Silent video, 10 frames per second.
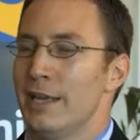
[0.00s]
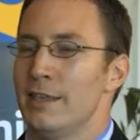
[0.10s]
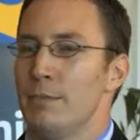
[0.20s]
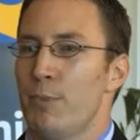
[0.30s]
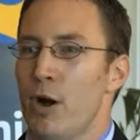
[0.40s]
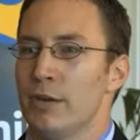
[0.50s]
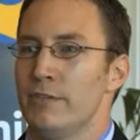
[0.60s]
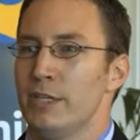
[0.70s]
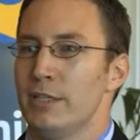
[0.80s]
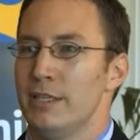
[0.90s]
And I think part
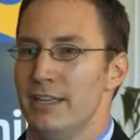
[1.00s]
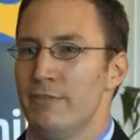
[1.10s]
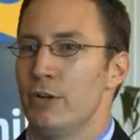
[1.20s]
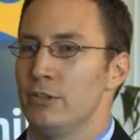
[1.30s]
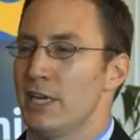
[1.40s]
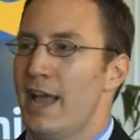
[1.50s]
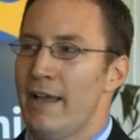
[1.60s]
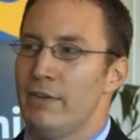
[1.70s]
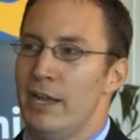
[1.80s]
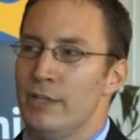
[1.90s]
of the, the difficulty I
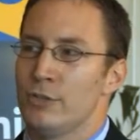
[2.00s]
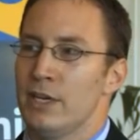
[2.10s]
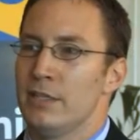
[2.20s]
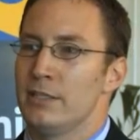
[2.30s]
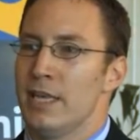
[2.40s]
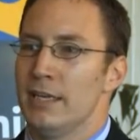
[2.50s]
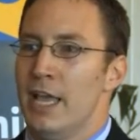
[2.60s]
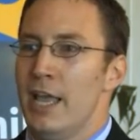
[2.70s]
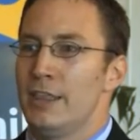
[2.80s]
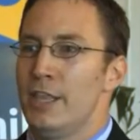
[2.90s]
have in answering is that
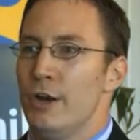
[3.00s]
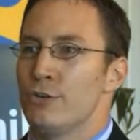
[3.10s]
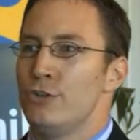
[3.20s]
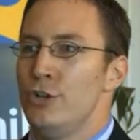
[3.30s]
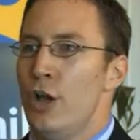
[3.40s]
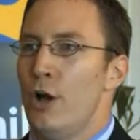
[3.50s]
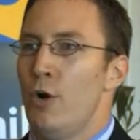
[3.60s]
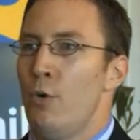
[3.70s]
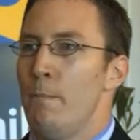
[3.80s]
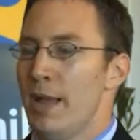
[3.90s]
there's
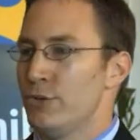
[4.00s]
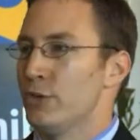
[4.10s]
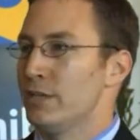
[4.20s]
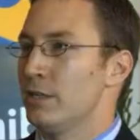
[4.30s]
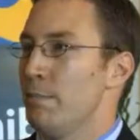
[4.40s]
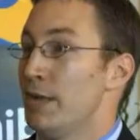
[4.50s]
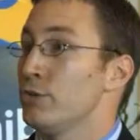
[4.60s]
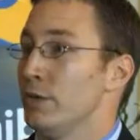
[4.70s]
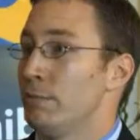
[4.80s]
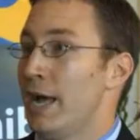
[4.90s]
no metric to
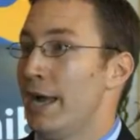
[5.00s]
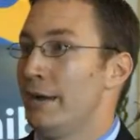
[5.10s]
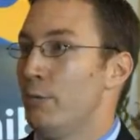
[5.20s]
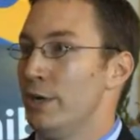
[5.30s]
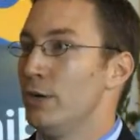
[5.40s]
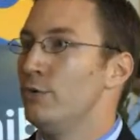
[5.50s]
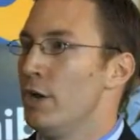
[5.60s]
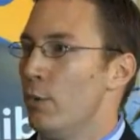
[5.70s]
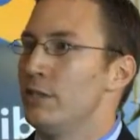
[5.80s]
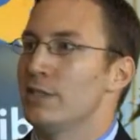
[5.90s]
measure it by. We don't
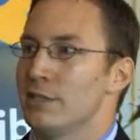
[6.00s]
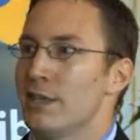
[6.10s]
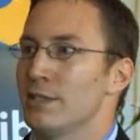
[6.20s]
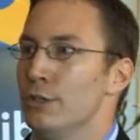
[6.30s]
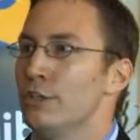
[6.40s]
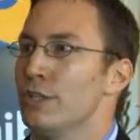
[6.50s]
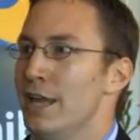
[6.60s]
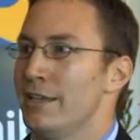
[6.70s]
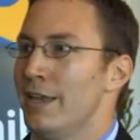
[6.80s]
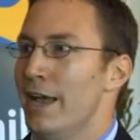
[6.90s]
know what success looks
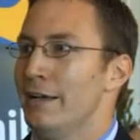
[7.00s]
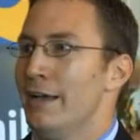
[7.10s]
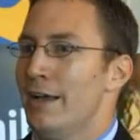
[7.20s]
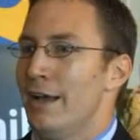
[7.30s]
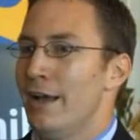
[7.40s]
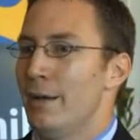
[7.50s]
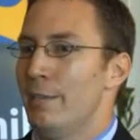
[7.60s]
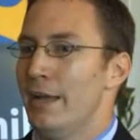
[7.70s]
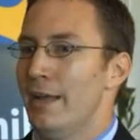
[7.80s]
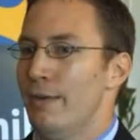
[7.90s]
like yet.
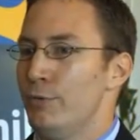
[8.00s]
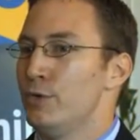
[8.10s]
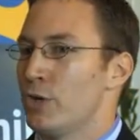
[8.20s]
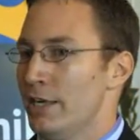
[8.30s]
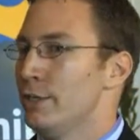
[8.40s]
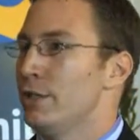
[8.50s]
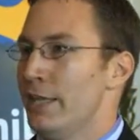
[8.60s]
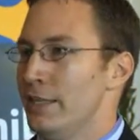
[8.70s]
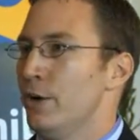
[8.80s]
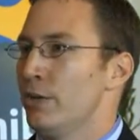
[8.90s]
Um, if we tried to do
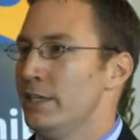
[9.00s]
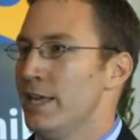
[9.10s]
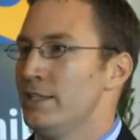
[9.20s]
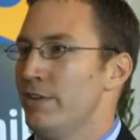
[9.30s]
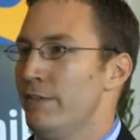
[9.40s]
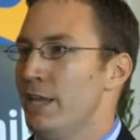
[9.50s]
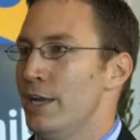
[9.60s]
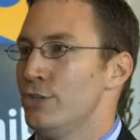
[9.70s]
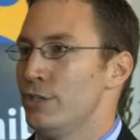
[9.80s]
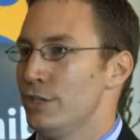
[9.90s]
that in the early days of
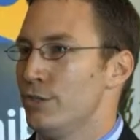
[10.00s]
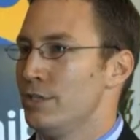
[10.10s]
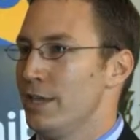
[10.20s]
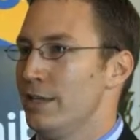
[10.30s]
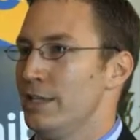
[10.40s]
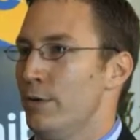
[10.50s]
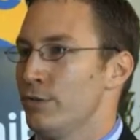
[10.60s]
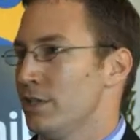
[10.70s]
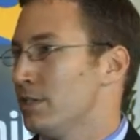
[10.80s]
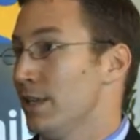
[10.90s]
aviation, did you say that they
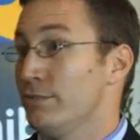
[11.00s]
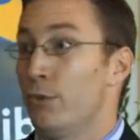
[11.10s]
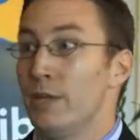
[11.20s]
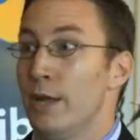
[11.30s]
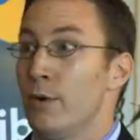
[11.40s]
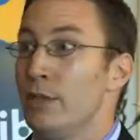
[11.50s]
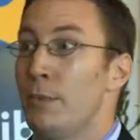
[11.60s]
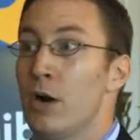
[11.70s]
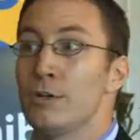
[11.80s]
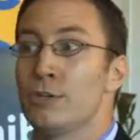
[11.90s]
were successful when they were in the
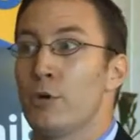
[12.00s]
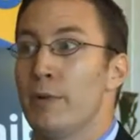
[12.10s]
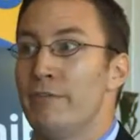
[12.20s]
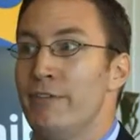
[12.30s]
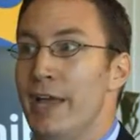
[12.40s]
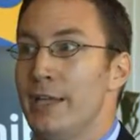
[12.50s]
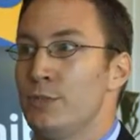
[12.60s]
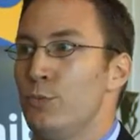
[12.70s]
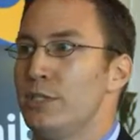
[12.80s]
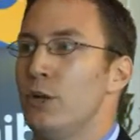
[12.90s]
barnstorming
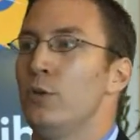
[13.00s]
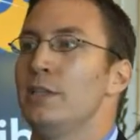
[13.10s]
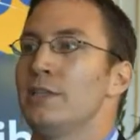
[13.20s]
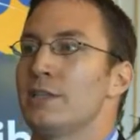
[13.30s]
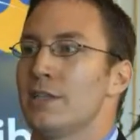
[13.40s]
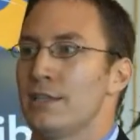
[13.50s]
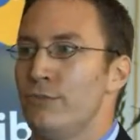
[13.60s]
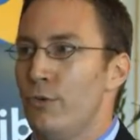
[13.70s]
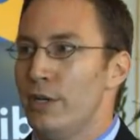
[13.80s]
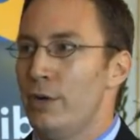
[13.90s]
phase? Was it only
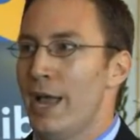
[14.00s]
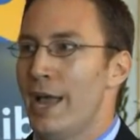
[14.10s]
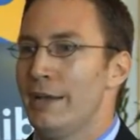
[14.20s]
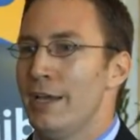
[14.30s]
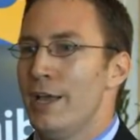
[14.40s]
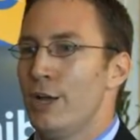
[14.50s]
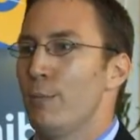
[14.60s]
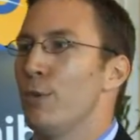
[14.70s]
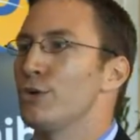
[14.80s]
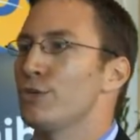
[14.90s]
successful when you had
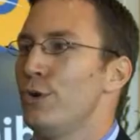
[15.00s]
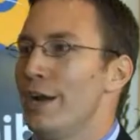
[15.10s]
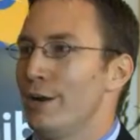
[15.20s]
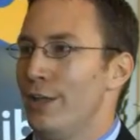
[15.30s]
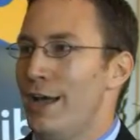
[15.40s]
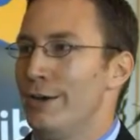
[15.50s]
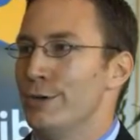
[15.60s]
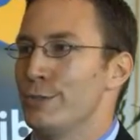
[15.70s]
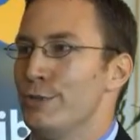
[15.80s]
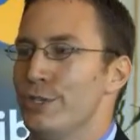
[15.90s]
commercial
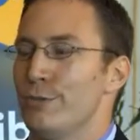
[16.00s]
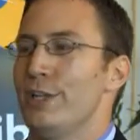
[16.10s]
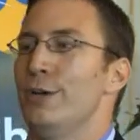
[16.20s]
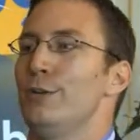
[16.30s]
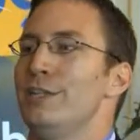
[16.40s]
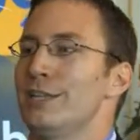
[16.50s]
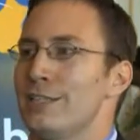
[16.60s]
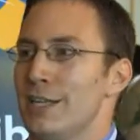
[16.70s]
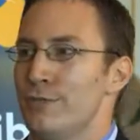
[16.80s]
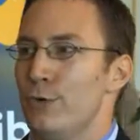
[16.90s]
airliners? Was it really only
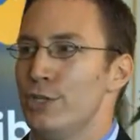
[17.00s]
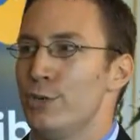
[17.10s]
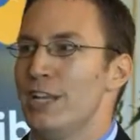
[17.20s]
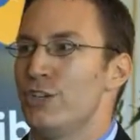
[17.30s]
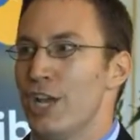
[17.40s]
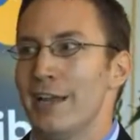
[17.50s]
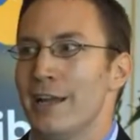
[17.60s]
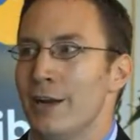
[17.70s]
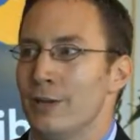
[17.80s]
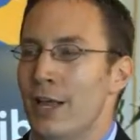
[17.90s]
successful once you had jet
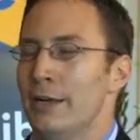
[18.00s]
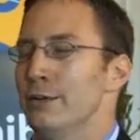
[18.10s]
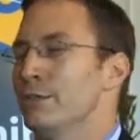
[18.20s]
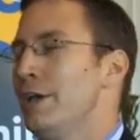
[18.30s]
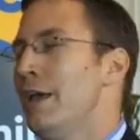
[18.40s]
airliners?